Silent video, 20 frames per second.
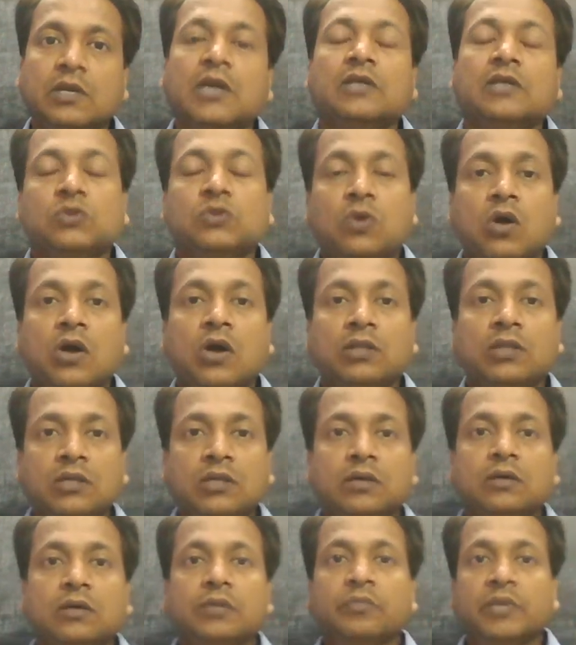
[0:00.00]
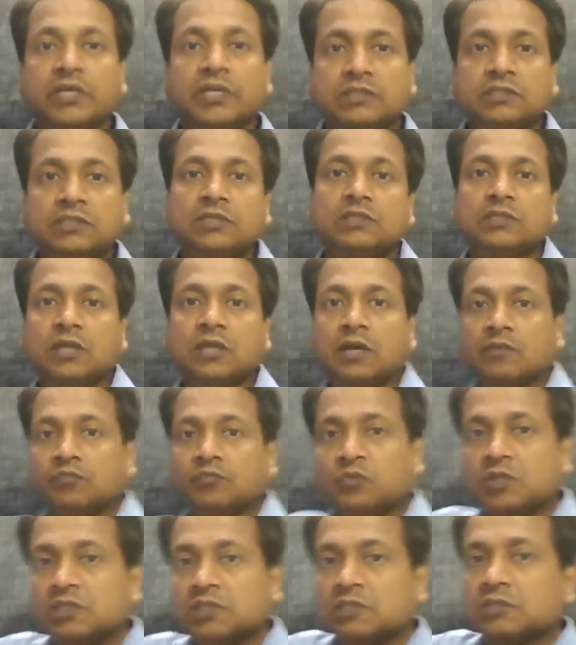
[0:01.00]
So on the basis of
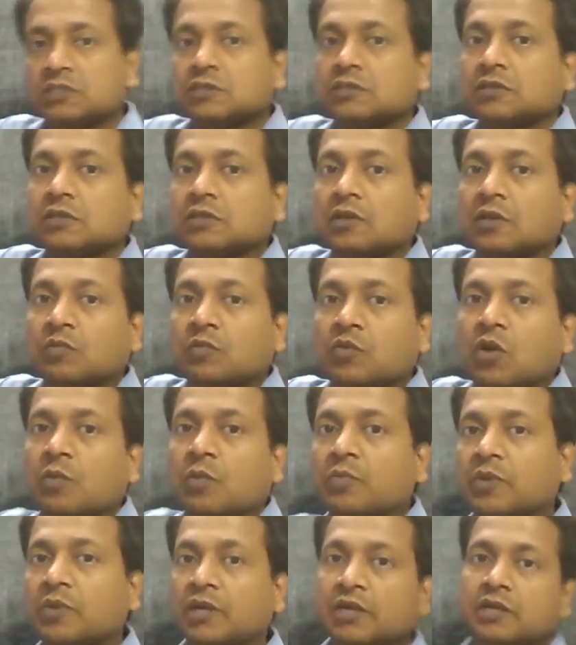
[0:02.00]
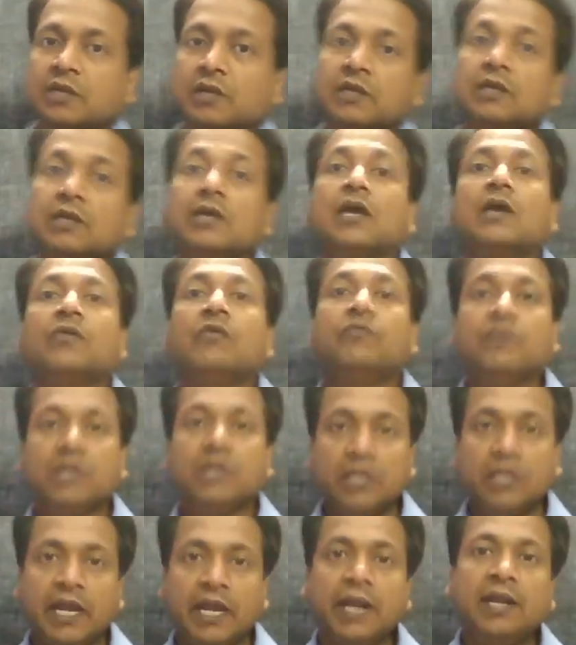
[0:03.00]
this property, we
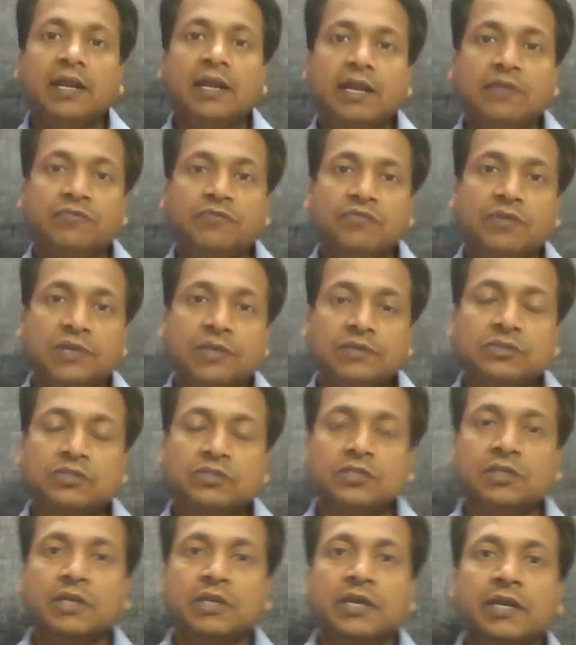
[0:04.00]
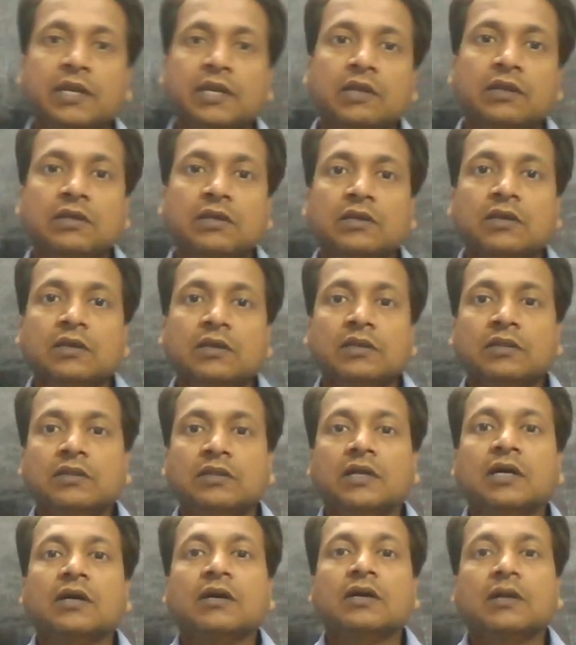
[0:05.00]
can differentiate
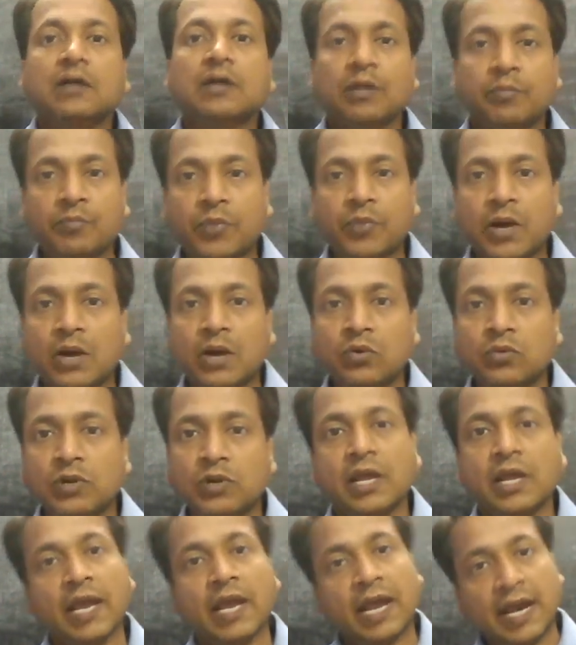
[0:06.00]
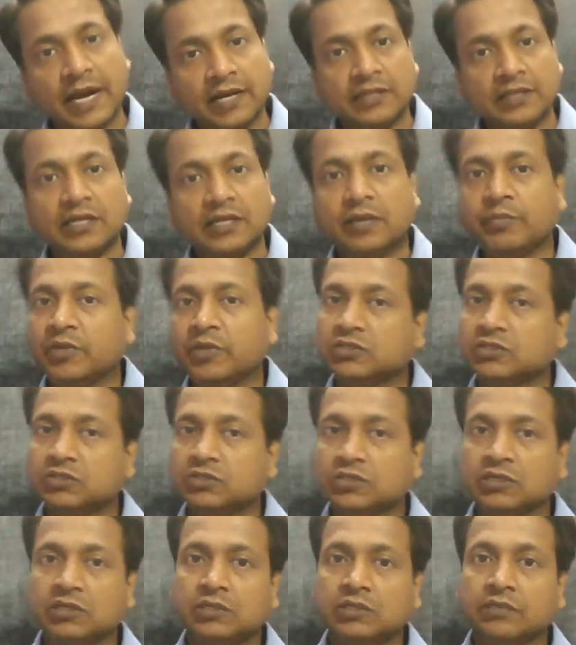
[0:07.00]
the compound and the
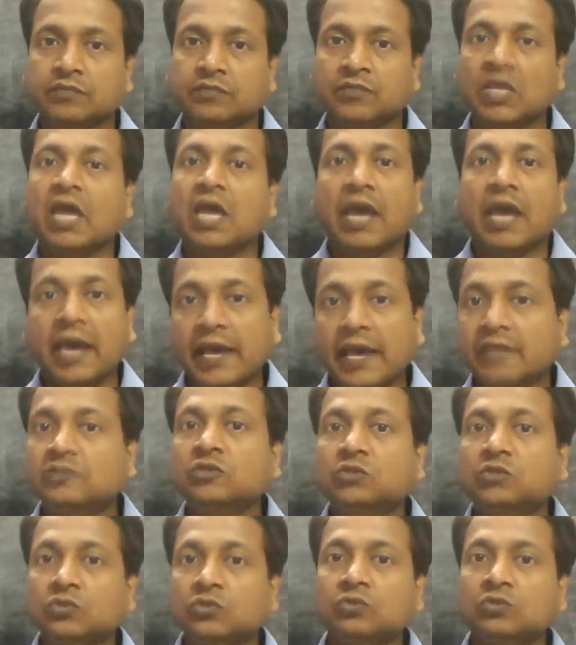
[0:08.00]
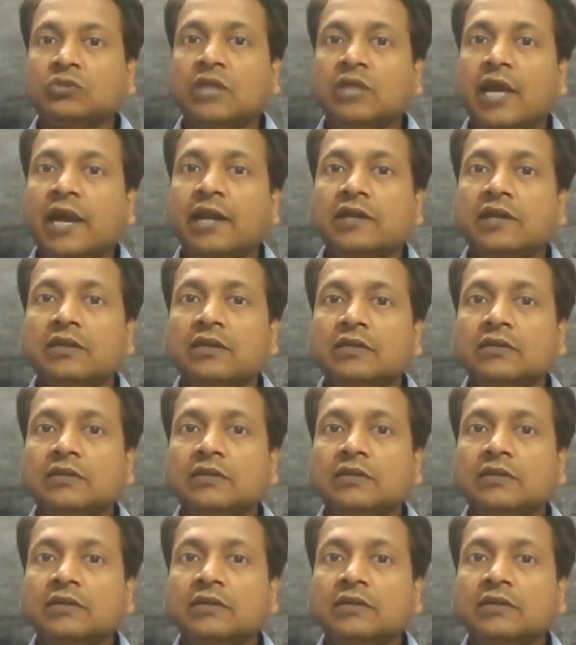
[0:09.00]
mixture. As you know that